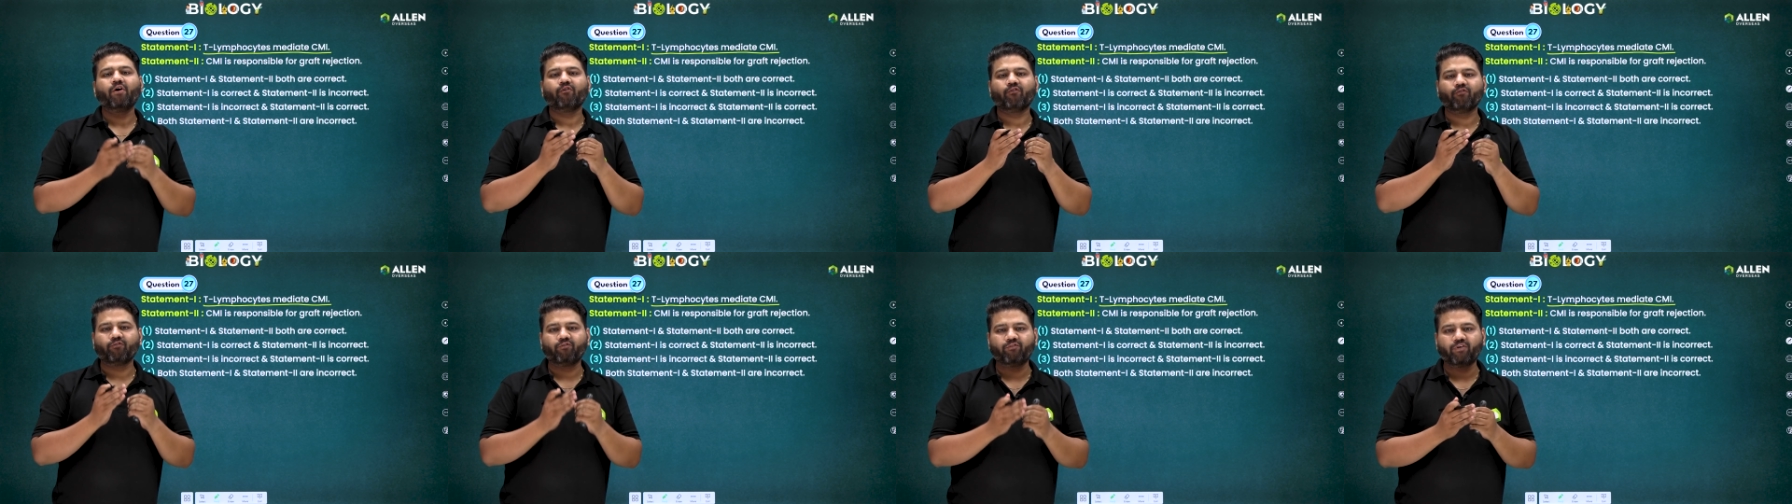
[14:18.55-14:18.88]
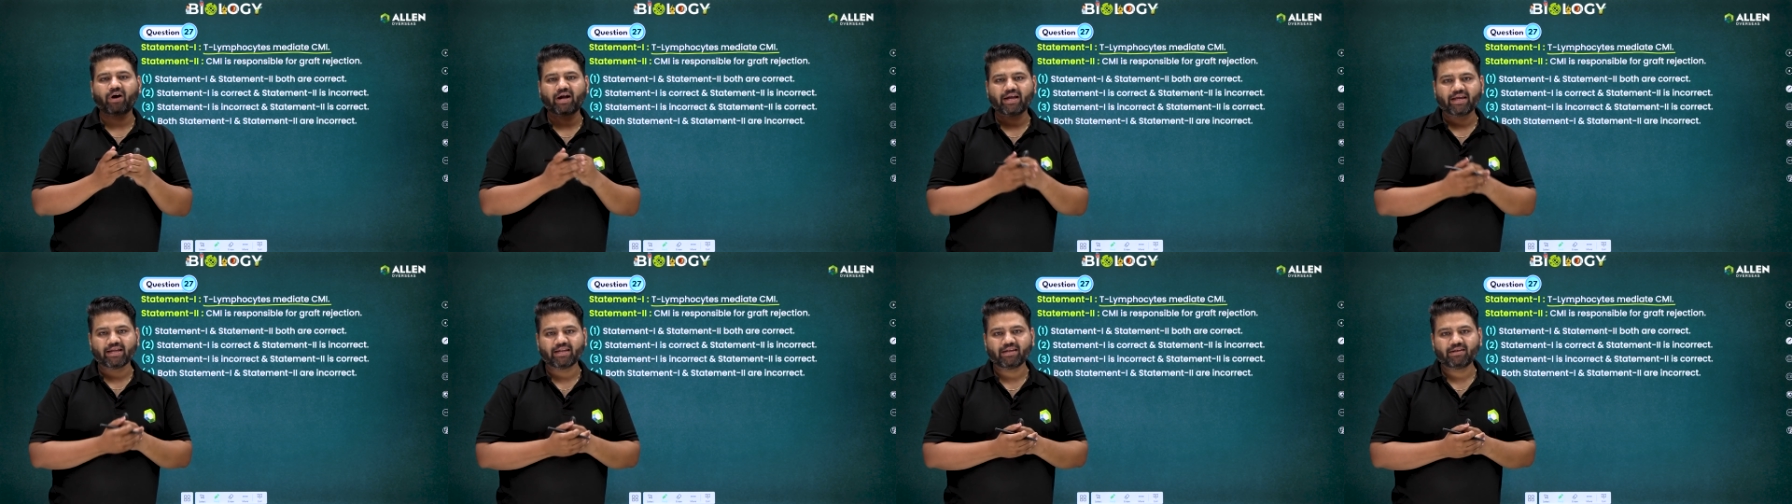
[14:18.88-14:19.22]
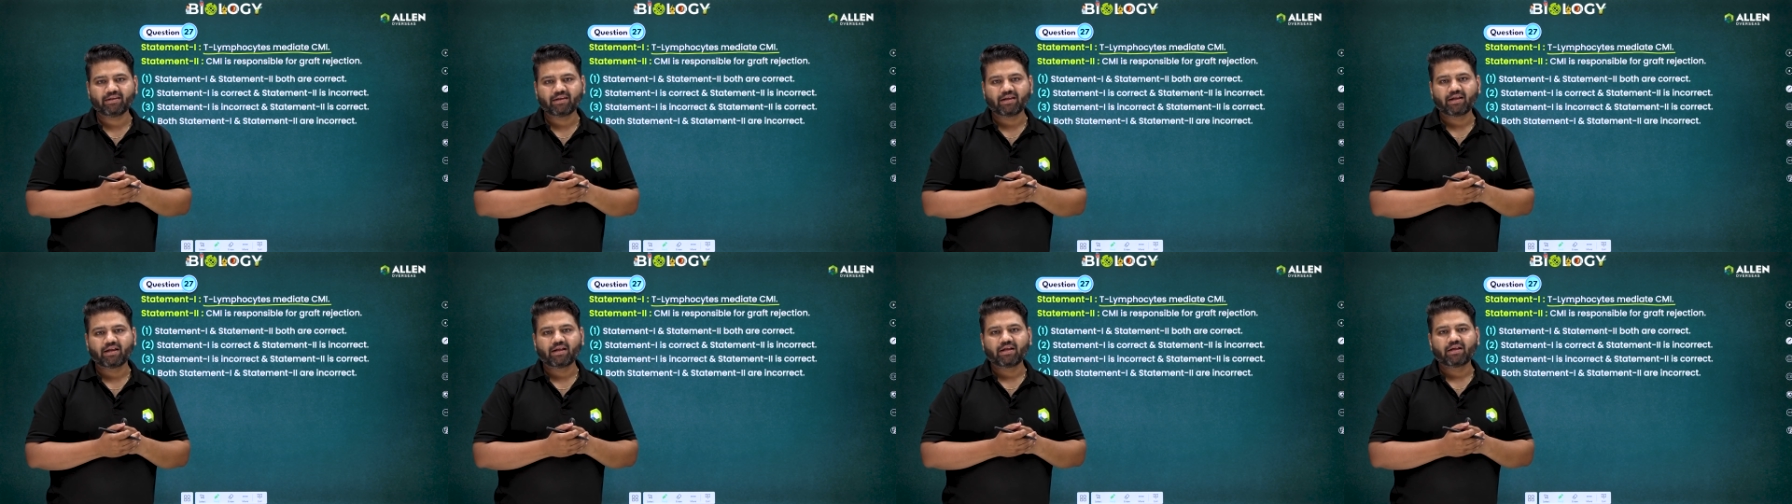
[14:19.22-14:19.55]
while
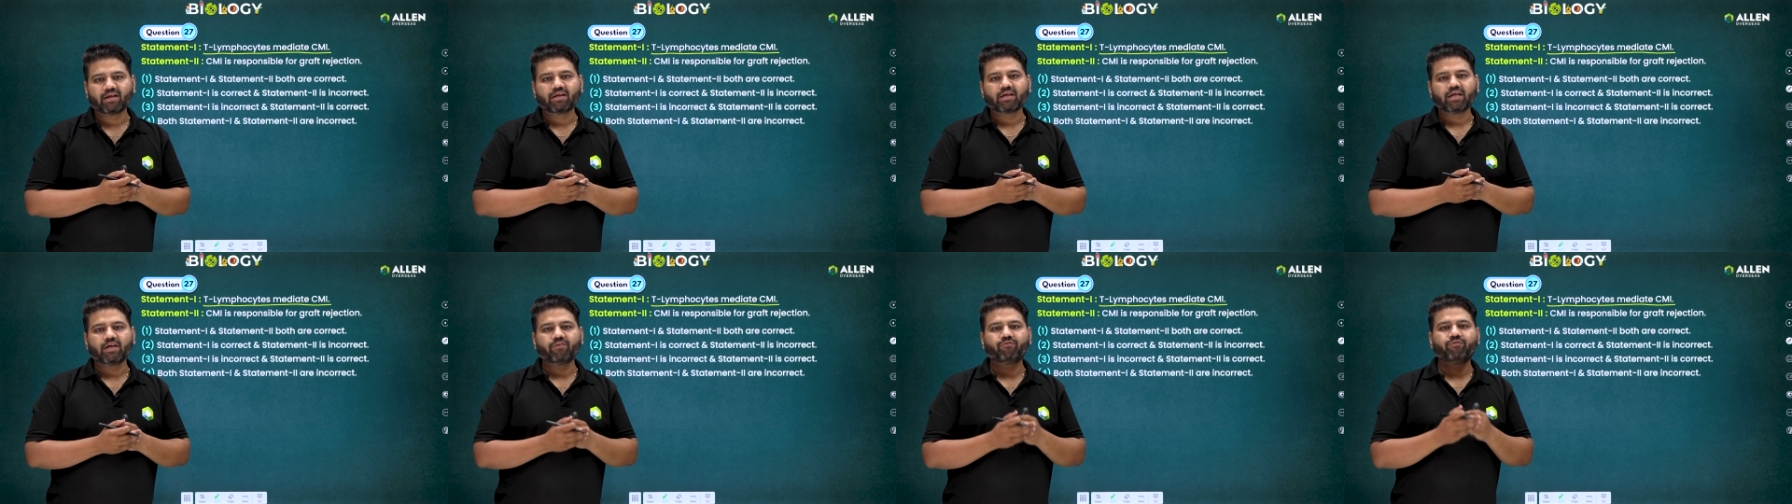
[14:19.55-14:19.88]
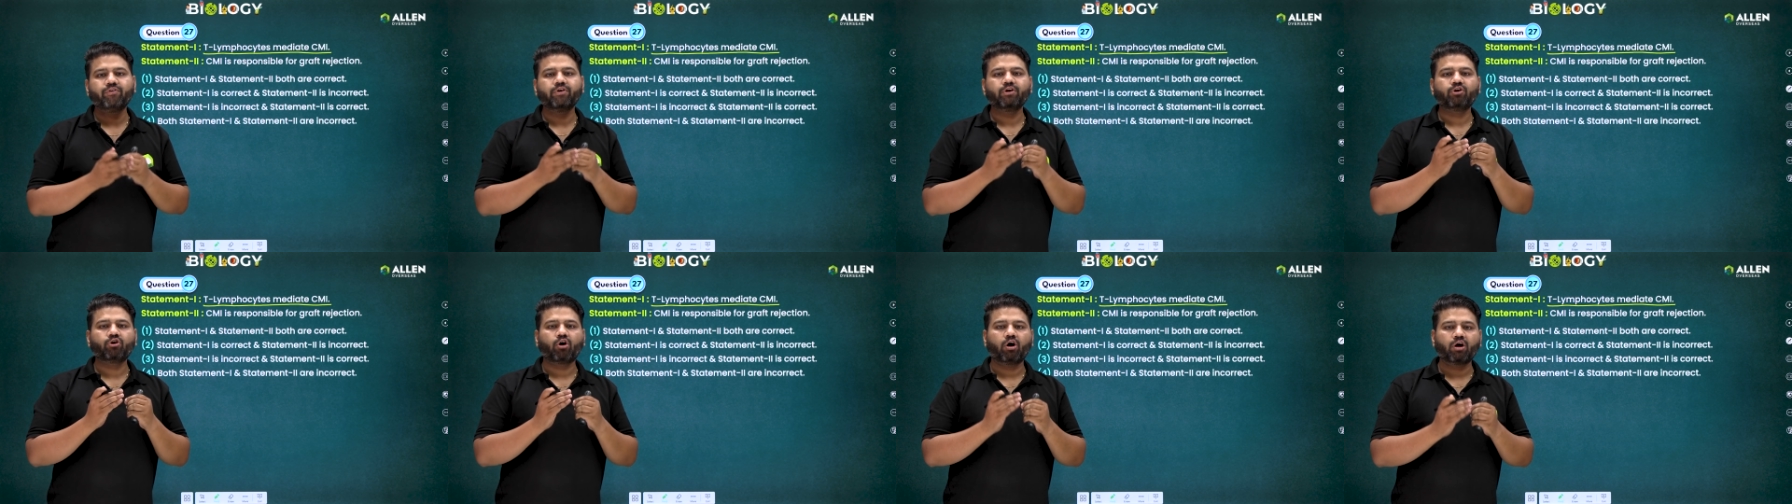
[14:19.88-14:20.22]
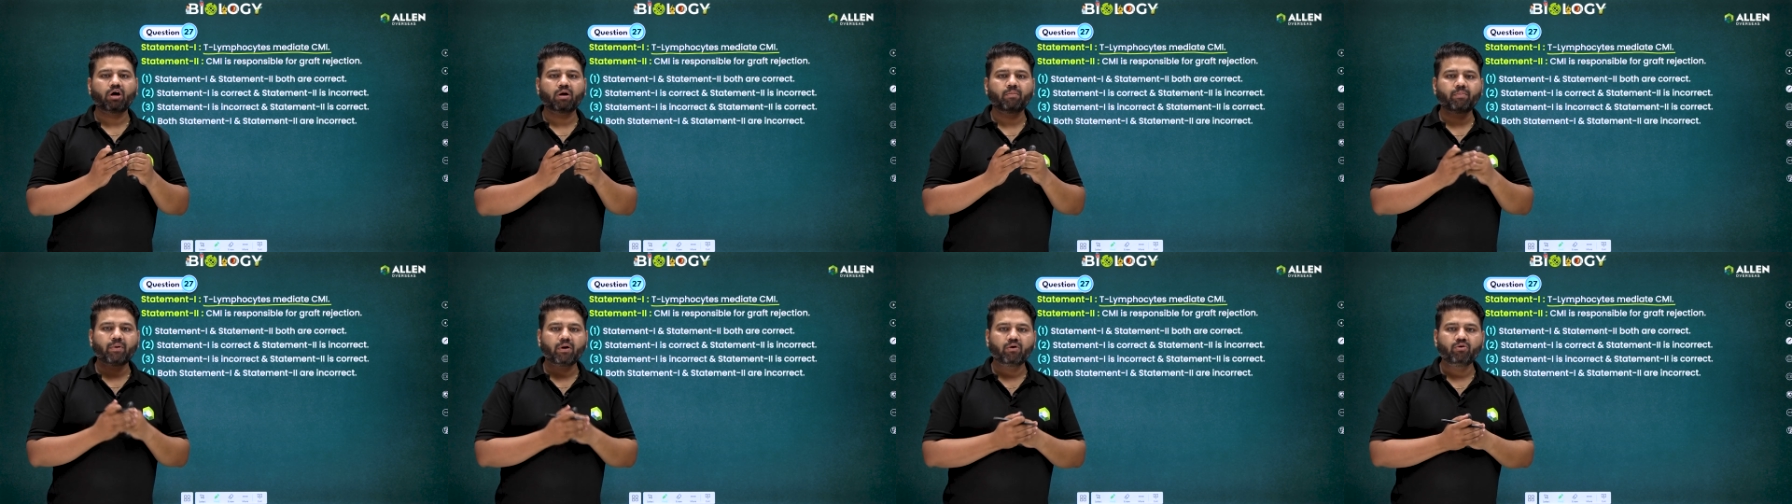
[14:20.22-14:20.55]
if we
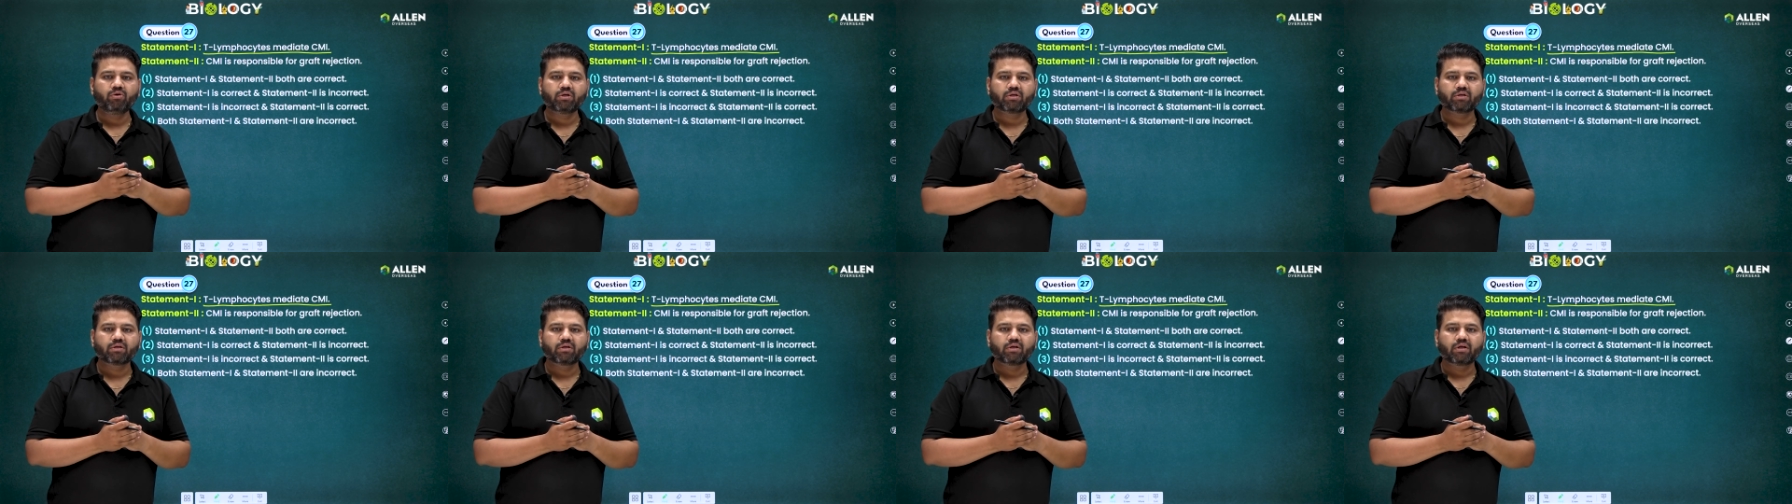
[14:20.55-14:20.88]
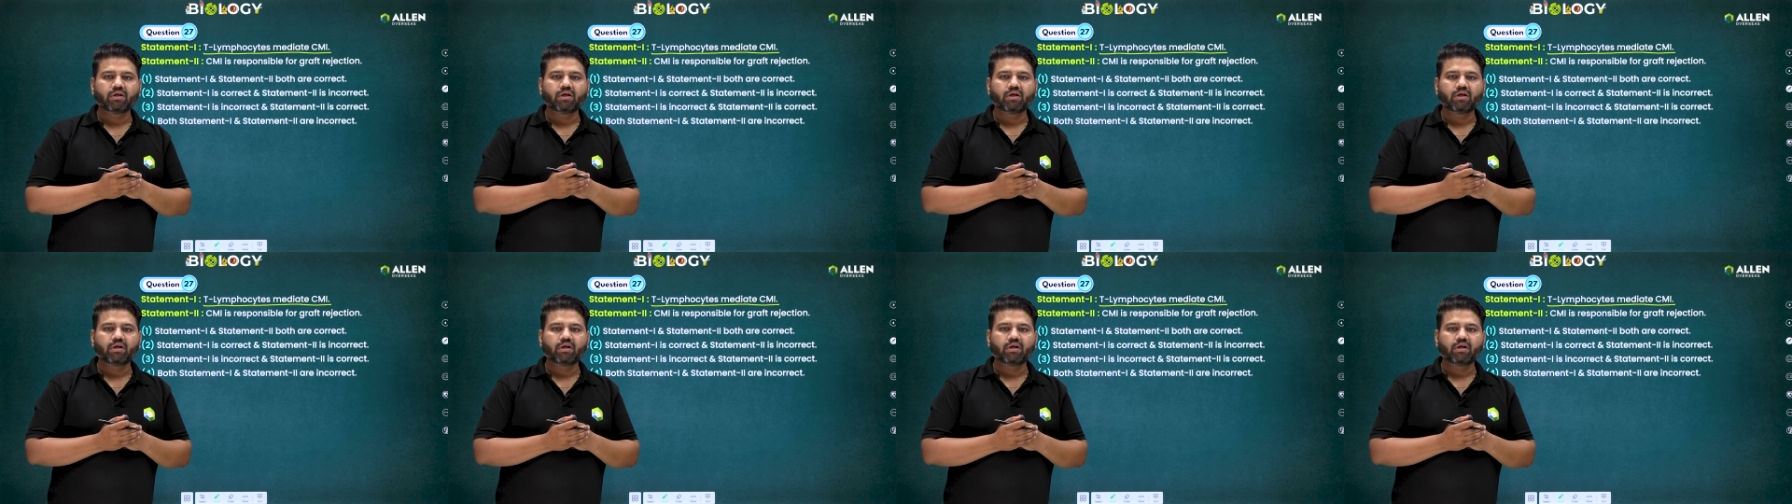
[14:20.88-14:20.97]
talk about